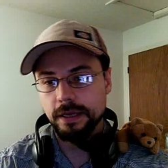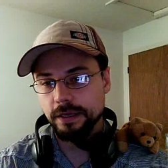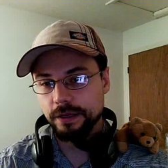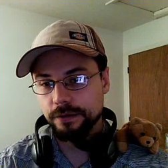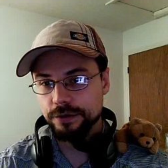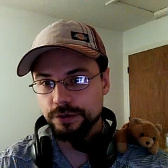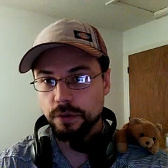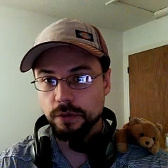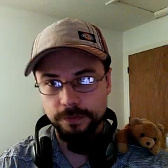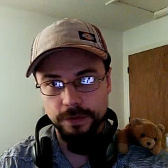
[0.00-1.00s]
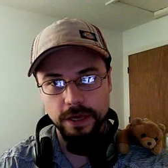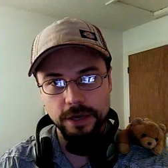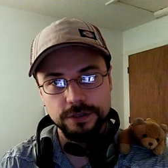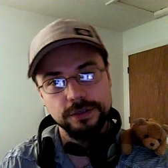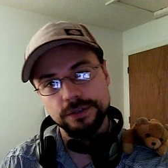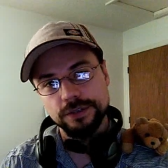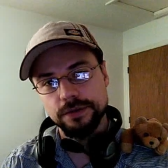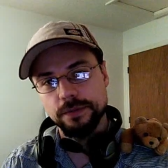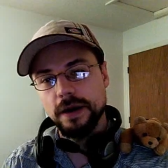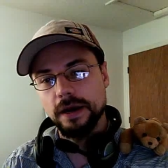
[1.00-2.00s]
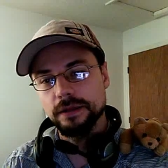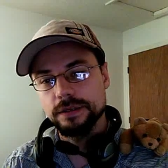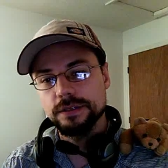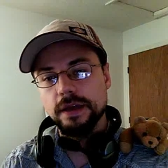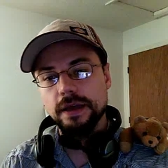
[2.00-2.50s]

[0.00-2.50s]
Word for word: increase your qualifications, teach other pilots.